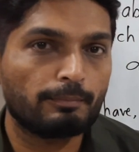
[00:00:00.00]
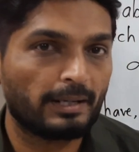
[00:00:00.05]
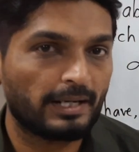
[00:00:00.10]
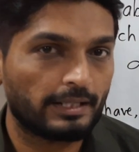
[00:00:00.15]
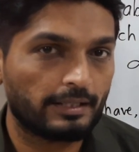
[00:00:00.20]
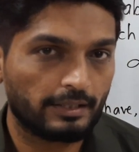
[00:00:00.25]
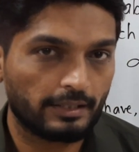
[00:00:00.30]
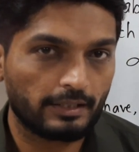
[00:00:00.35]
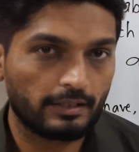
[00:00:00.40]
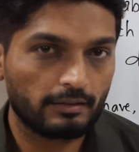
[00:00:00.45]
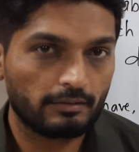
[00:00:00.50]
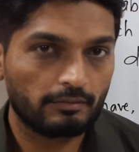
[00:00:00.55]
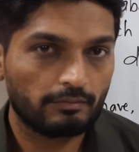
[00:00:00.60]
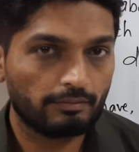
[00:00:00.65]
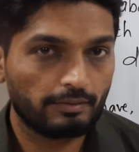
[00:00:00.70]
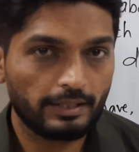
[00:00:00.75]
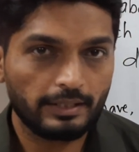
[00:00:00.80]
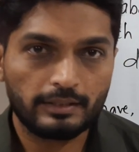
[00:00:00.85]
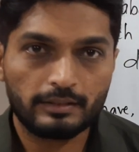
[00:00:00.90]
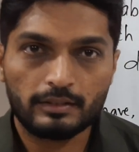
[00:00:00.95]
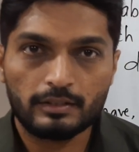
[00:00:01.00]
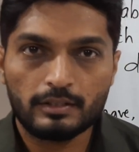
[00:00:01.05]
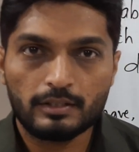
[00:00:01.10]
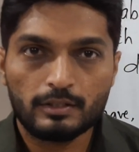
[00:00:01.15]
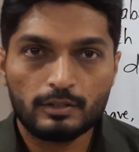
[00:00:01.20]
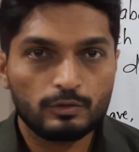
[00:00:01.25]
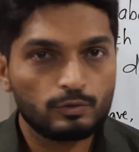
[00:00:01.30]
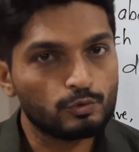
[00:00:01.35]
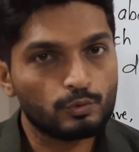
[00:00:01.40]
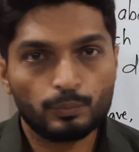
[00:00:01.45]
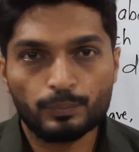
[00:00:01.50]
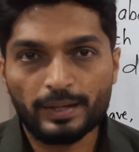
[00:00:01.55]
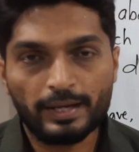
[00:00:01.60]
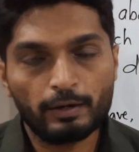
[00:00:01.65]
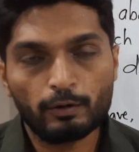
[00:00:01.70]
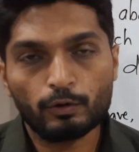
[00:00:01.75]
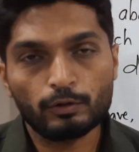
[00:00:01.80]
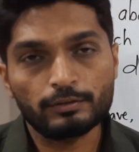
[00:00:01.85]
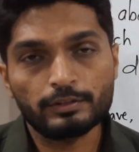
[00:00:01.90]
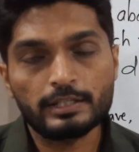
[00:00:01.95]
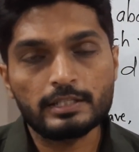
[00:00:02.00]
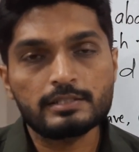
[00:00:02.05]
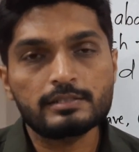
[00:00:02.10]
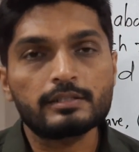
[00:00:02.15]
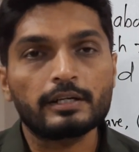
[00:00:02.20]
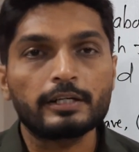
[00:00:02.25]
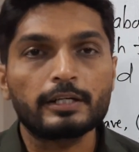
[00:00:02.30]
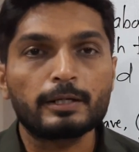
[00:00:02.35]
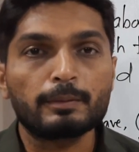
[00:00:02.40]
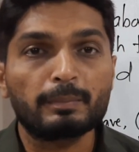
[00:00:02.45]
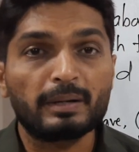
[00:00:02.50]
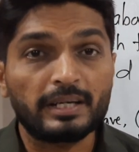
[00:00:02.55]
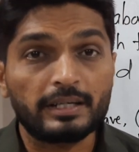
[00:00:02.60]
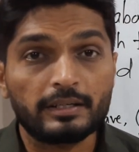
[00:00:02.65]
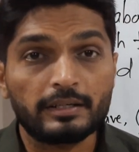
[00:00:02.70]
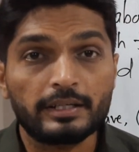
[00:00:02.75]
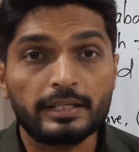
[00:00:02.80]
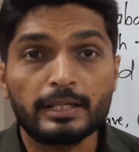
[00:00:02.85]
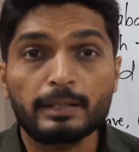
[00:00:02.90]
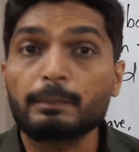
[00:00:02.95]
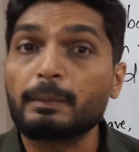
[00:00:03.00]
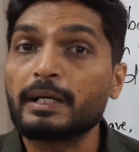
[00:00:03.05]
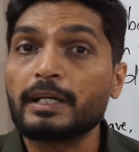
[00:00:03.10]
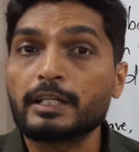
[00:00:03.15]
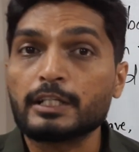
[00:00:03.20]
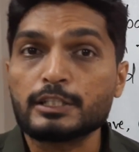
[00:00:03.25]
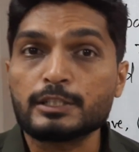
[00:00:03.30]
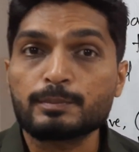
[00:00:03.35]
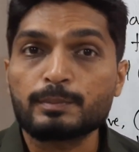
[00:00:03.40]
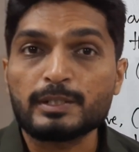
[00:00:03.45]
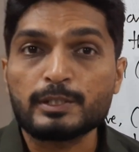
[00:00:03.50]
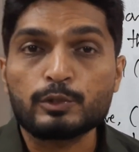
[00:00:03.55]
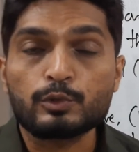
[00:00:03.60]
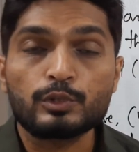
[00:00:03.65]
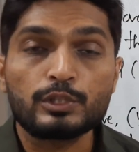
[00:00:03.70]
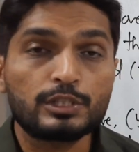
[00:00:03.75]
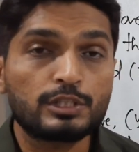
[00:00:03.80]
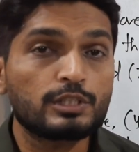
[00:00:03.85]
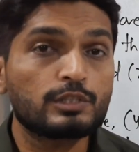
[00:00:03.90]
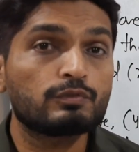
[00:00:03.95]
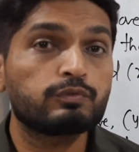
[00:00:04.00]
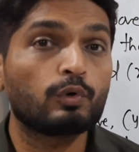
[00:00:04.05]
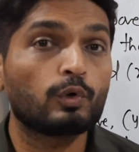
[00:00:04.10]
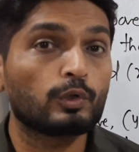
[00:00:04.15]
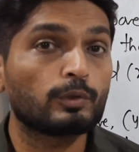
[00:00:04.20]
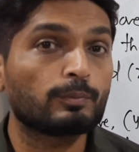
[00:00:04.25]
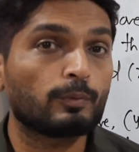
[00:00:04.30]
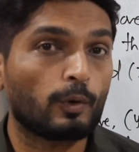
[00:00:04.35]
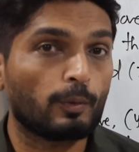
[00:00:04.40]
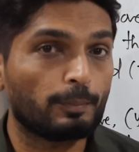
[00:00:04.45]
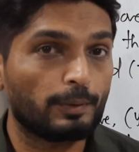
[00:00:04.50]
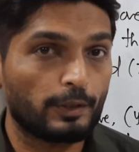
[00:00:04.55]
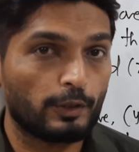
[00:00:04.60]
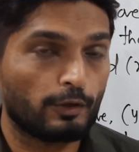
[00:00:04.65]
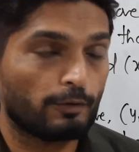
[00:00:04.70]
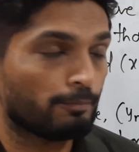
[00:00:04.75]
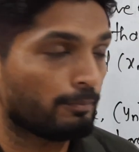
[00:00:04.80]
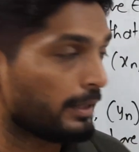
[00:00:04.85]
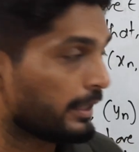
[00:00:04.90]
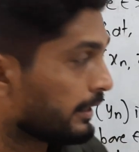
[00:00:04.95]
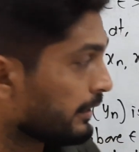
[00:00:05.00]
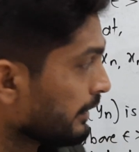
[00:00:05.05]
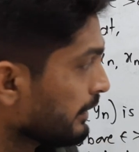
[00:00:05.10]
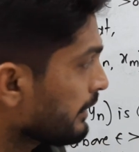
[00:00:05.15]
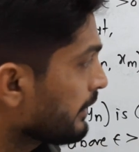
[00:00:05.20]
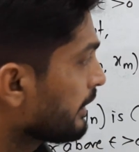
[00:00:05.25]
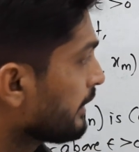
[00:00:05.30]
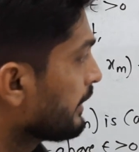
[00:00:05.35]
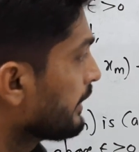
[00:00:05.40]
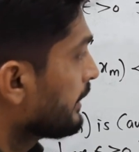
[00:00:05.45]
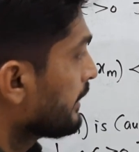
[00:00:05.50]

a metric, right? So we have already studied metric space. So this is fourth property of metric.